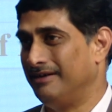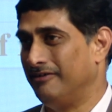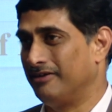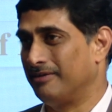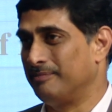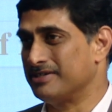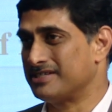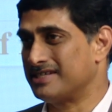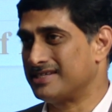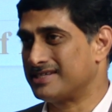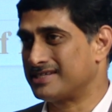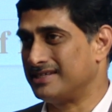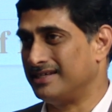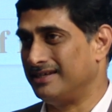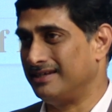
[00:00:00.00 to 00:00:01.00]
our
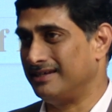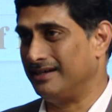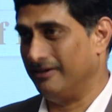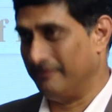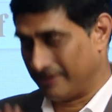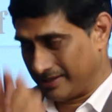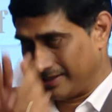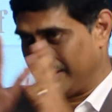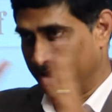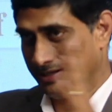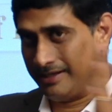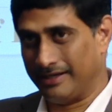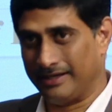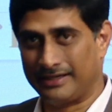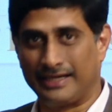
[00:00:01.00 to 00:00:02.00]
business,
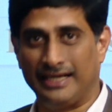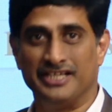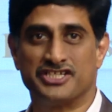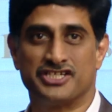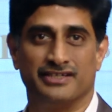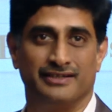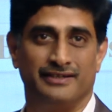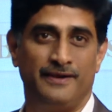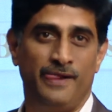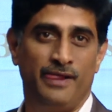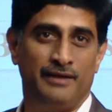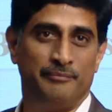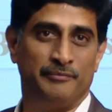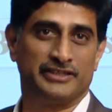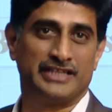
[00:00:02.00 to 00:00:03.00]
our culture,
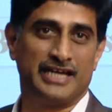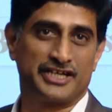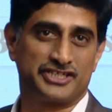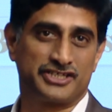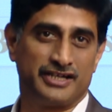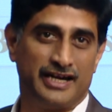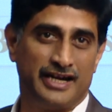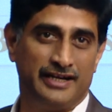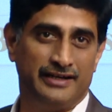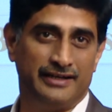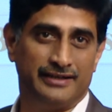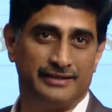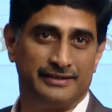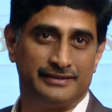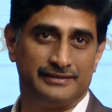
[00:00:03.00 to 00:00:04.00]
Mitaksha and
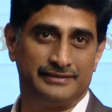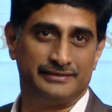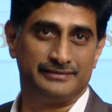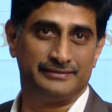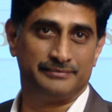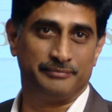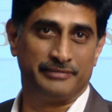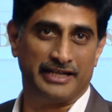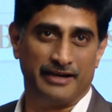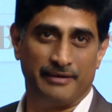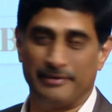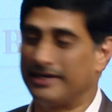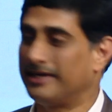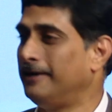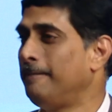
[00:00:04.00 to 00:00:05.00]

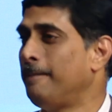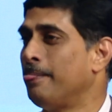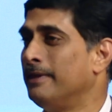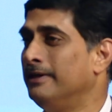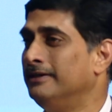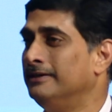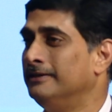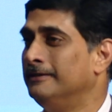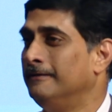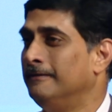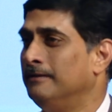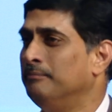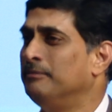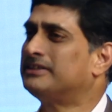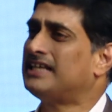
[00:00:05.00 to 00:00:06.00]
Dayabaga.
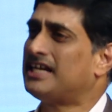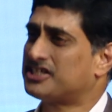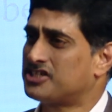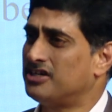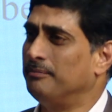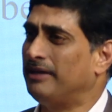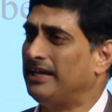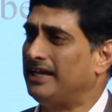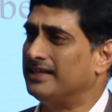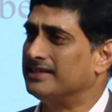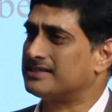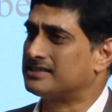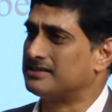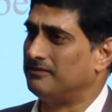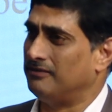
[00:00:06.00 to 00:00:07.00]
Mitaksha
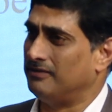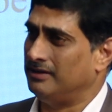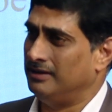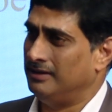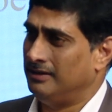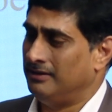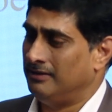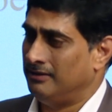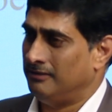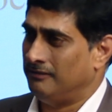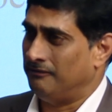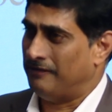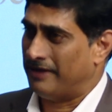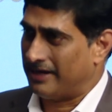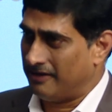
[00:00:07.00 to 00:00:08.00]
means
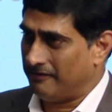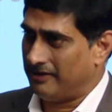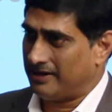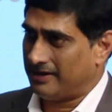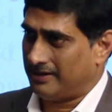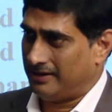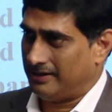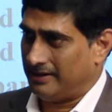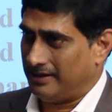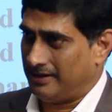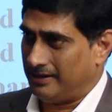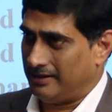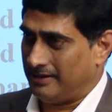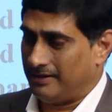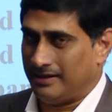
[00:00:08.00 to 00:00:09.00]
whenever
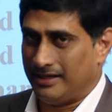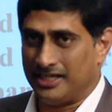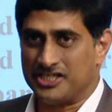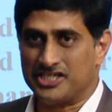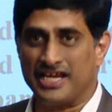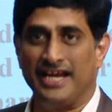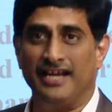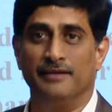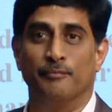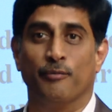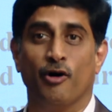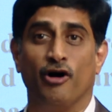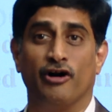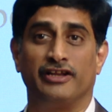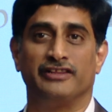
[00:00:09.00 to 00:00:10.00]
a child
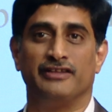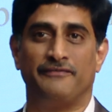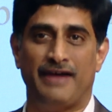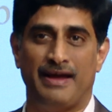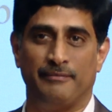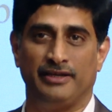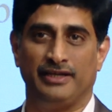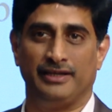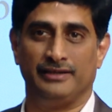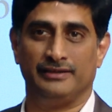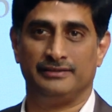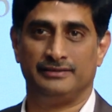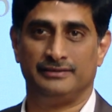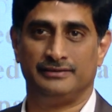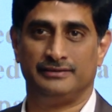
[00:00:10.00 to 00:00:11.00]
born in the family,
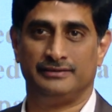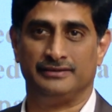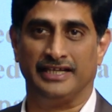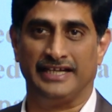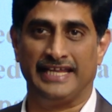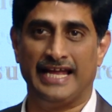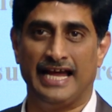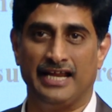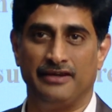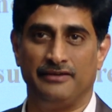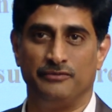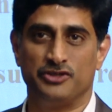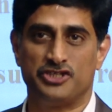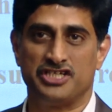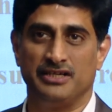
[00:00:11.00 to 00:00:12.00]
the day
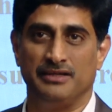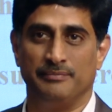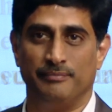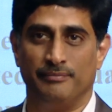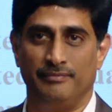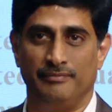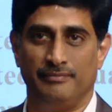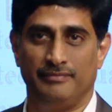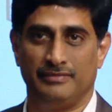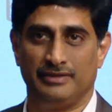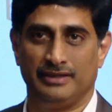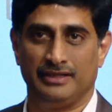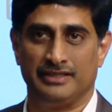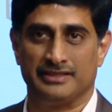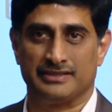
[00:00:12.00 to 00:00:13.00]
on which he
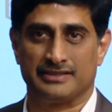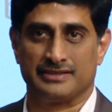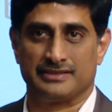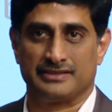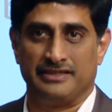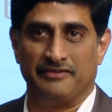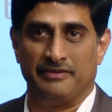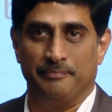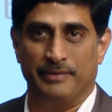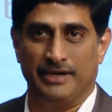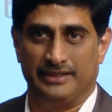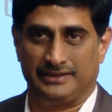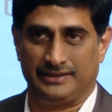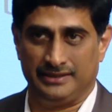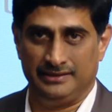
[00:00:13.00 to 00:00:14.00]
is given
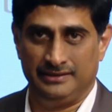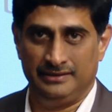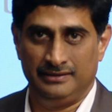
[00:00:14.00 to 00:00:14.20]
birth,